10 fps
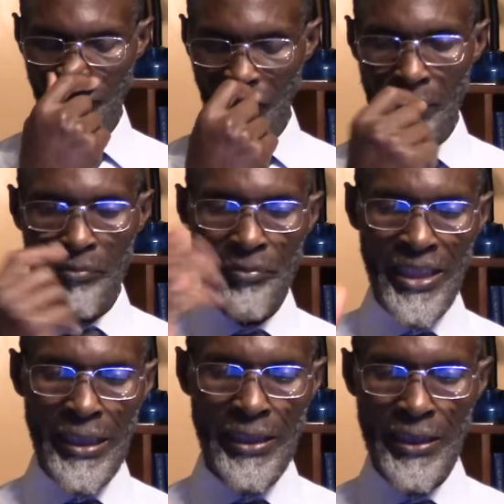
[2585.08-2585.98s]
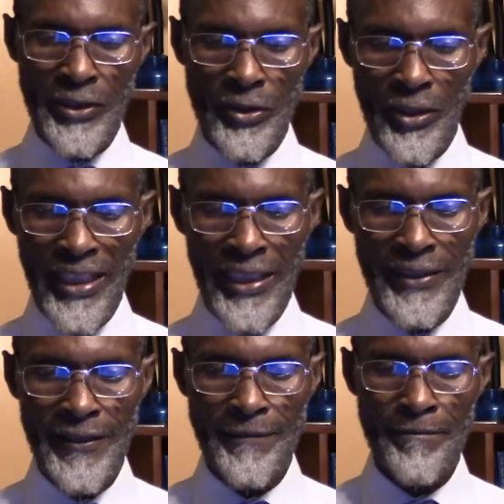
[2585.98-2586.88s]
from beginning to
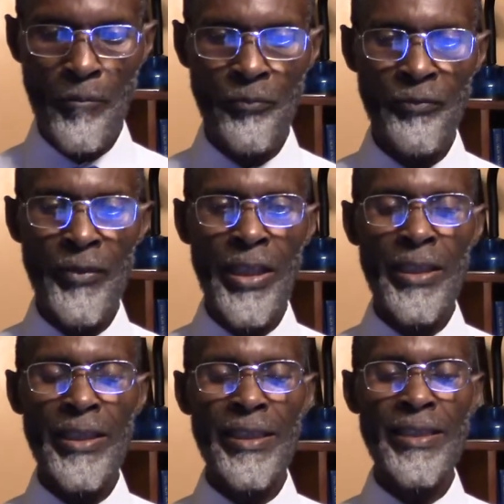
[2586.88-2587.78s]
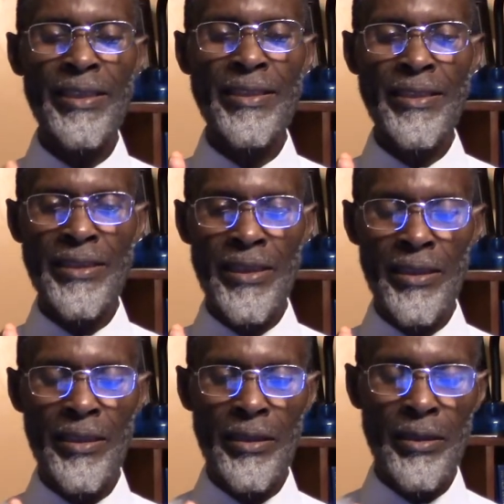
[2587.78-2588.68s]
end. It is
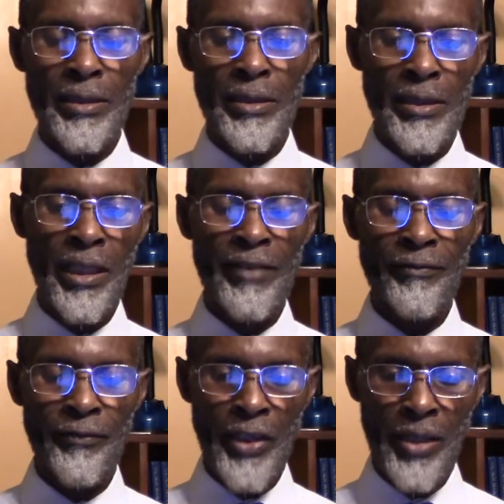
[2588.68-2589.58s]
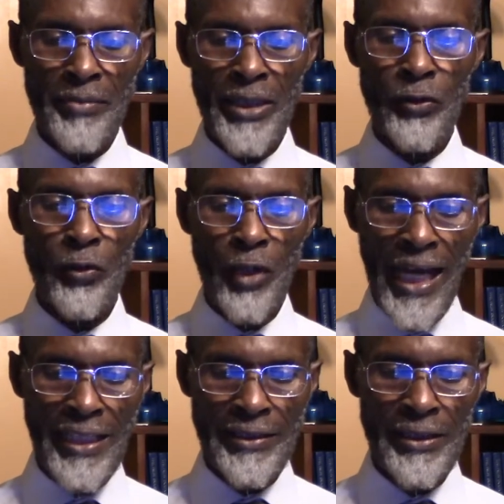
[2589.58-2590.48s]
confirming
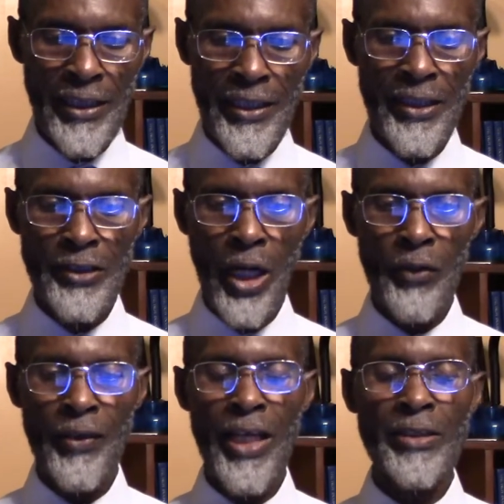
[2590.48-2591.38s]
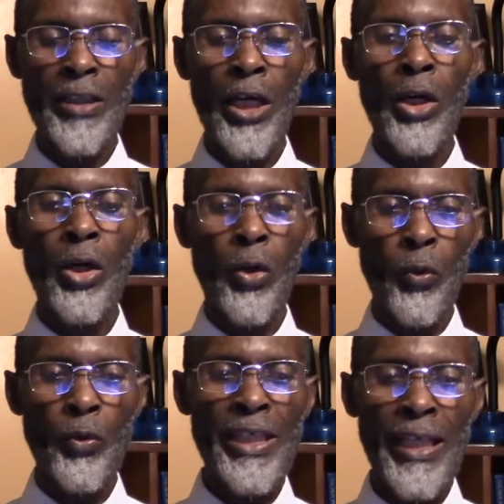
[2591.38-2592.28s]
right here now that
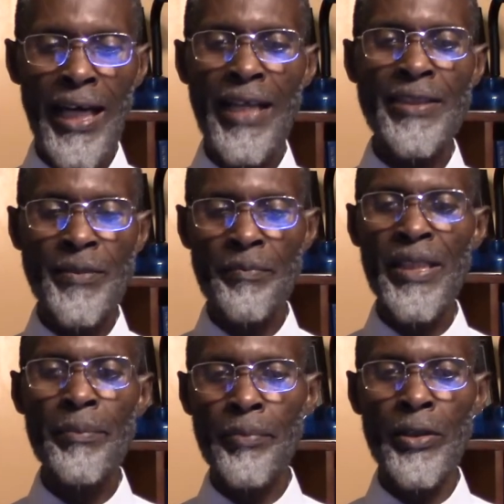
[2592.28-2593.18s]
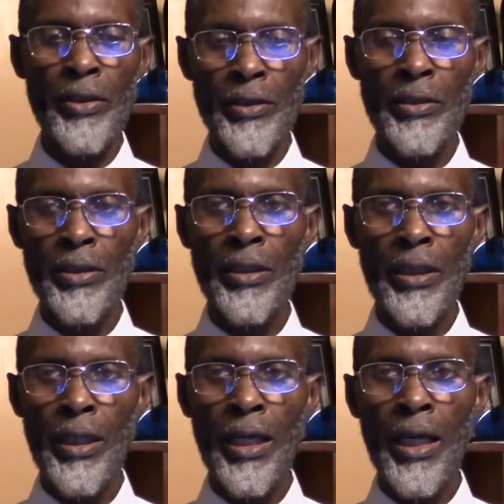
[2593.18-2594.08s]
we as people
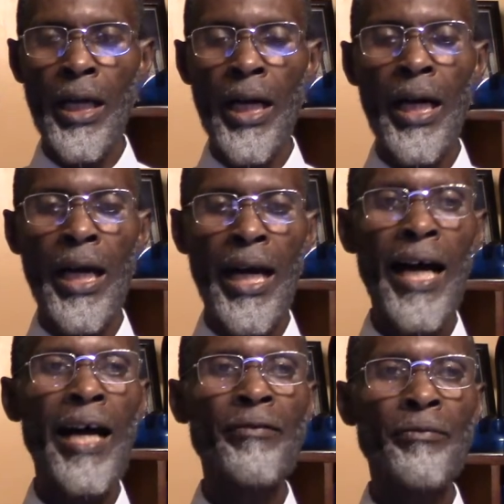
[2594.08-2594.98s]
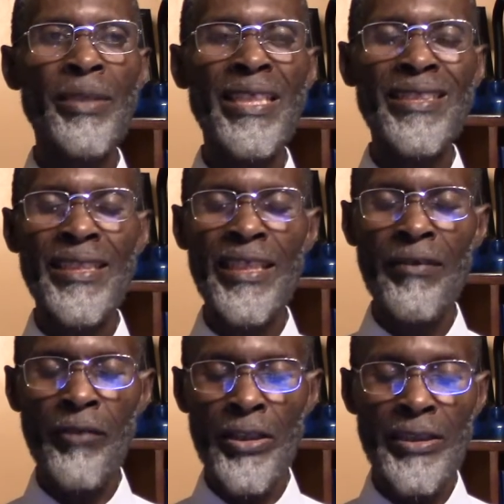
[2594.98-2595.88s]
have been
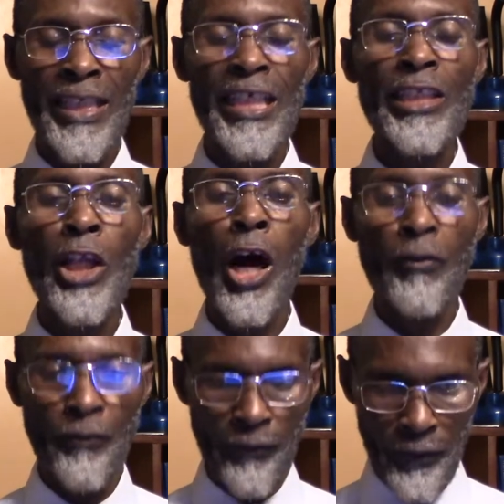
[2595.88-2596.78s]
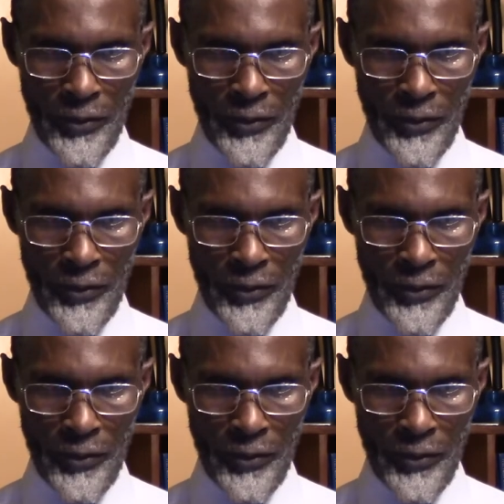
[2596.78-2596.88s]
given enough,